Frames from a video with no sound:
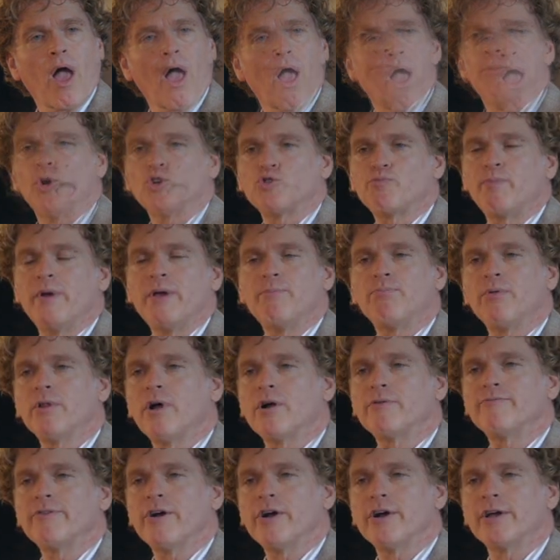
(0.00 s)
Most people
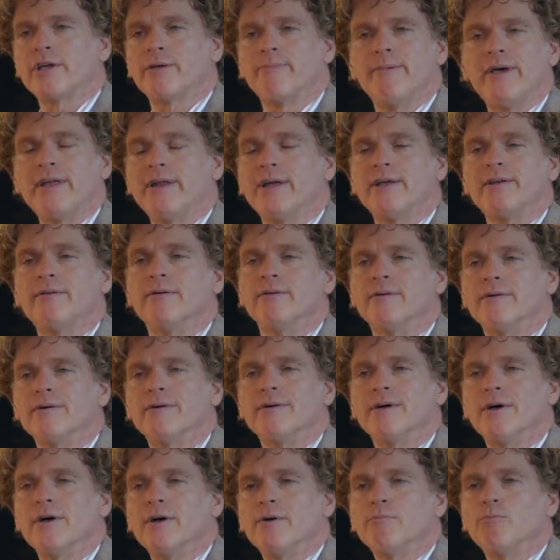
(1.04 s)
aren't very committed.
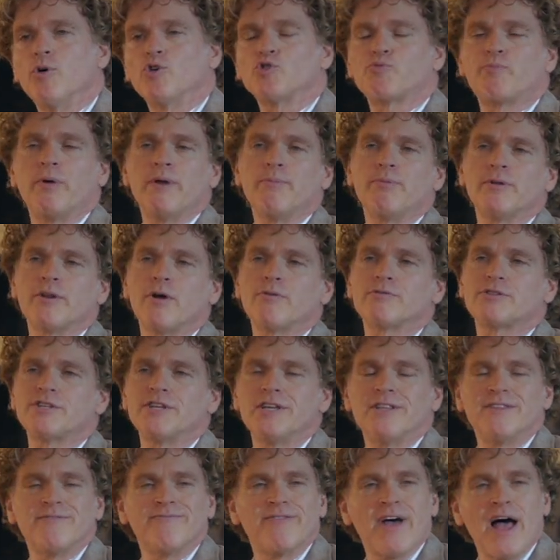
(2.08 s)
No. Most people don't
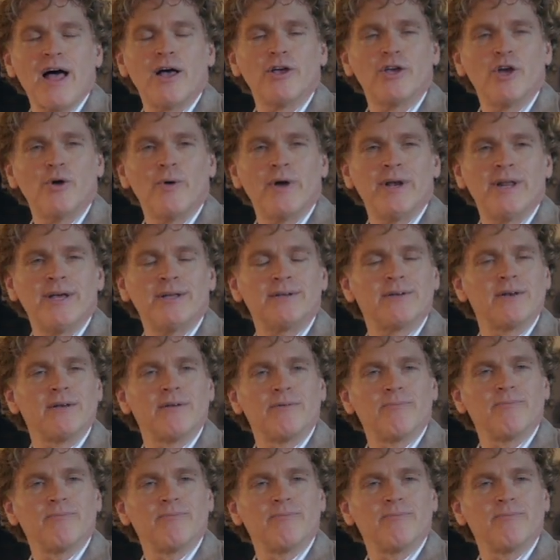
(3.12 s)
see the value in it.